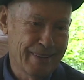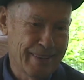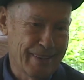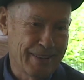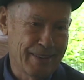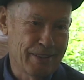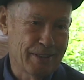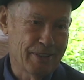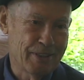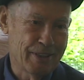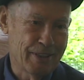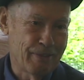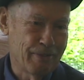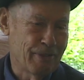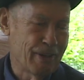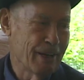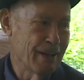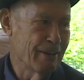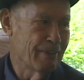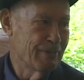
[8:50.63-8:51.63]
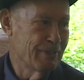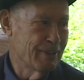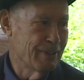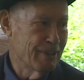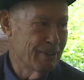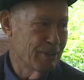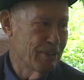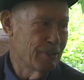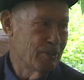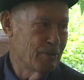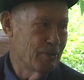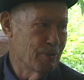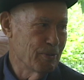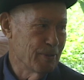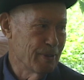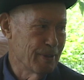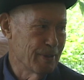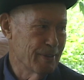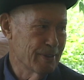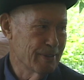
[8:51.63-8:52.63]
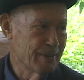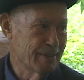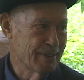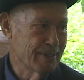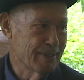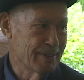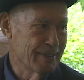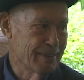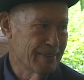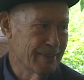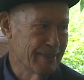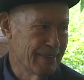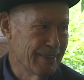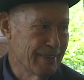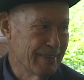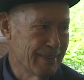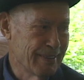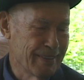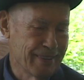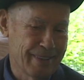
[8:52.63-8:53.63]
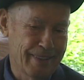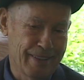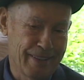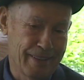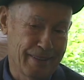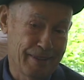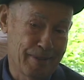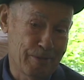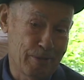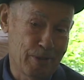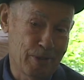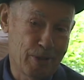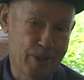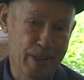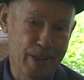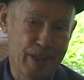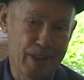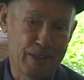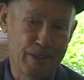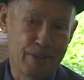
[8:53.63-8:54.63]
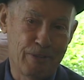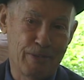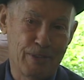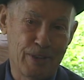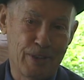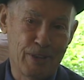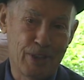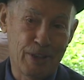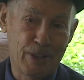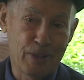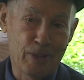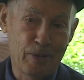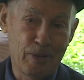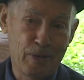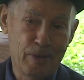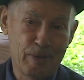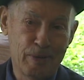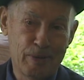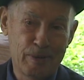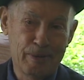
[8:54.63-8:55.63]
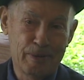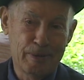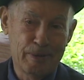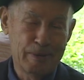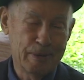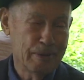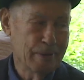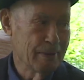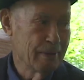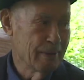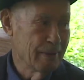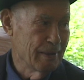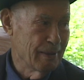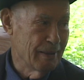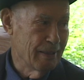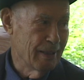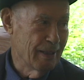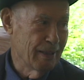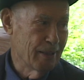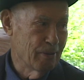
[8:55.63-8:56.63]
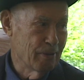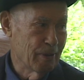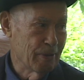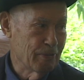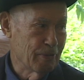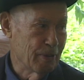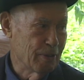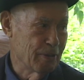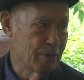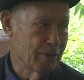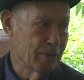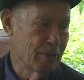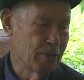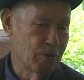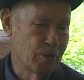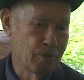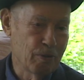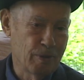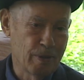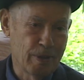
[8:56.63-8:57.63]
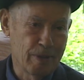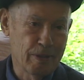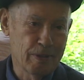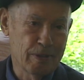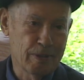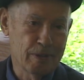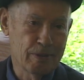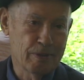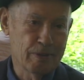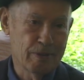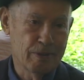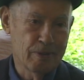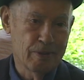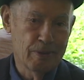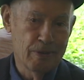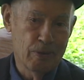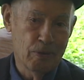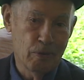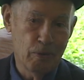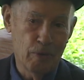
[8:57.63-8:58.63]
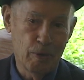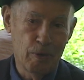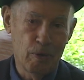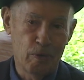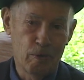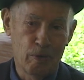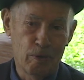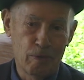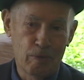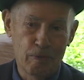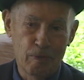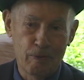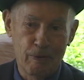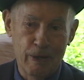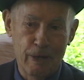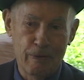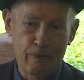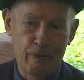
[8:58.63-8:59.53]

It survived thirty-two years, and we start with zero. Now, after thirty-two years, we own five